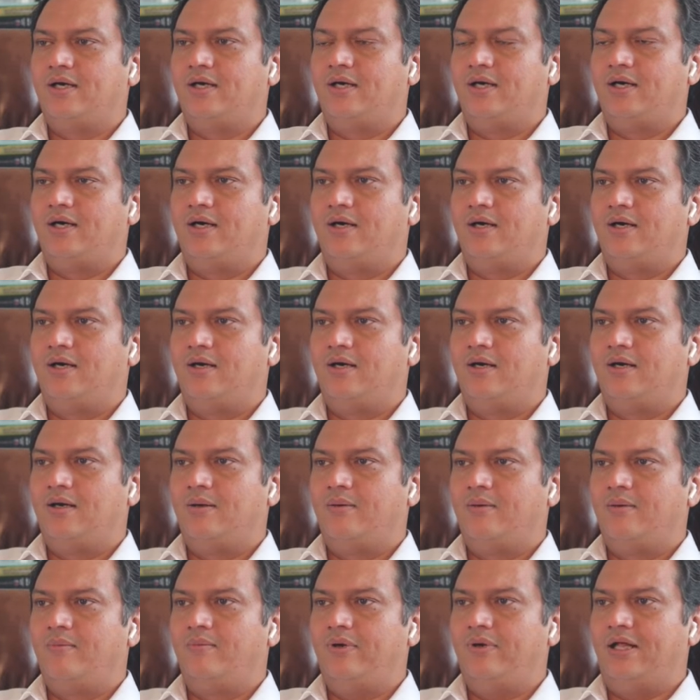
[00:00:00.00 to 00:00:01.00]

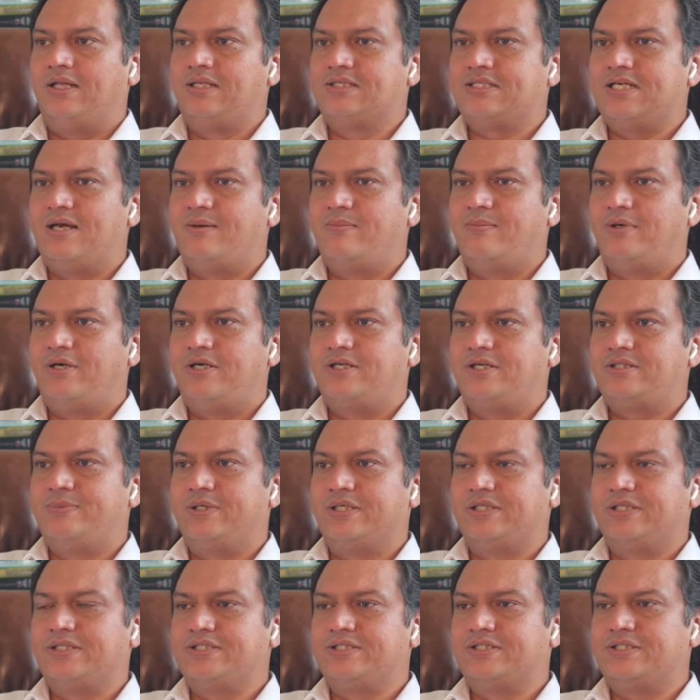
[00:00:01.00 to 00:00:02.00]

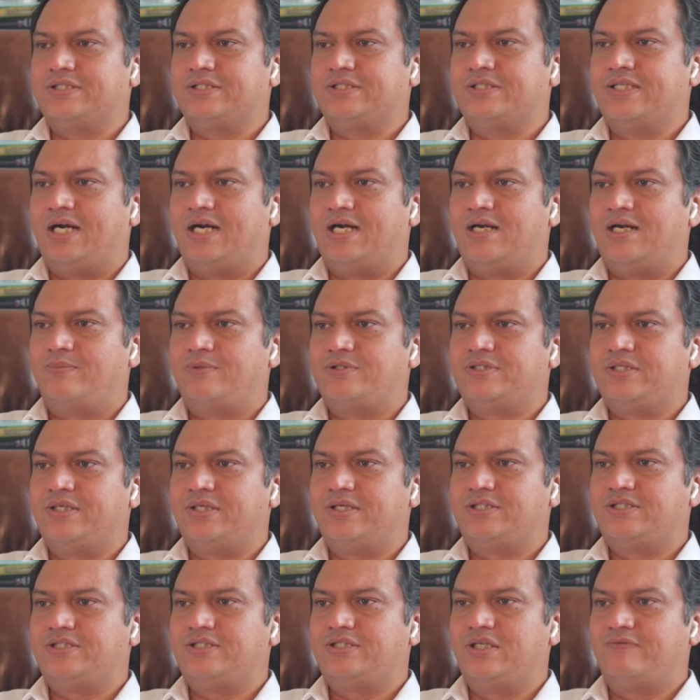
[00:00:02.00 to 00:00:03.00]
Alzheimer's, but this is not a
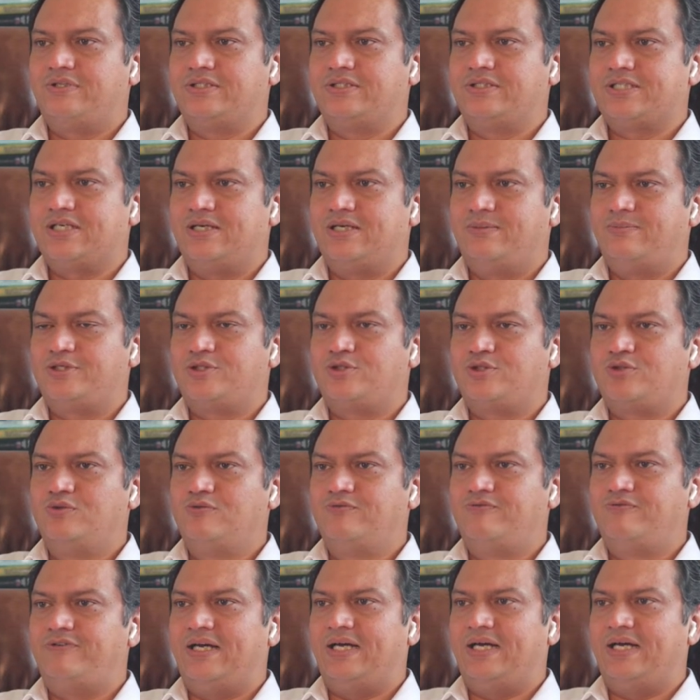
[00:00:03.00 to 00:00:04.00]
presentation of Alzheimer's
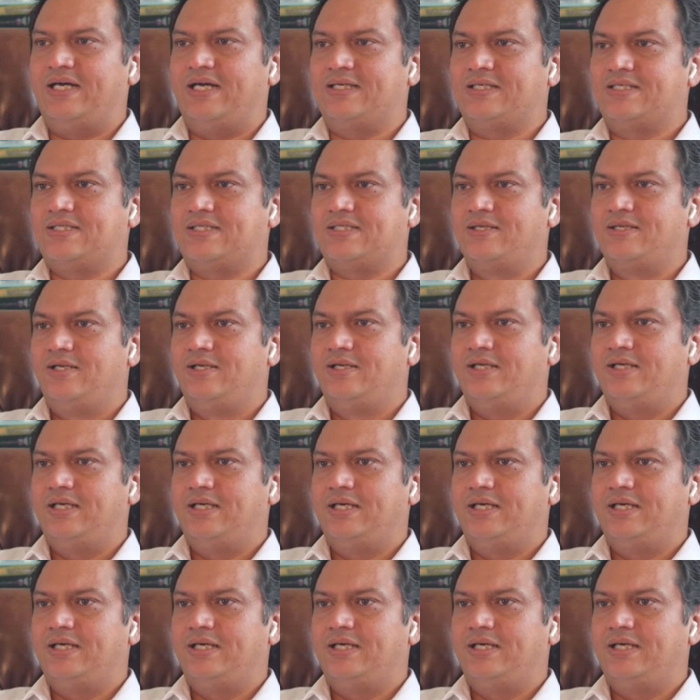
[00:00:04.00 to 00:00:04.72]
too fast,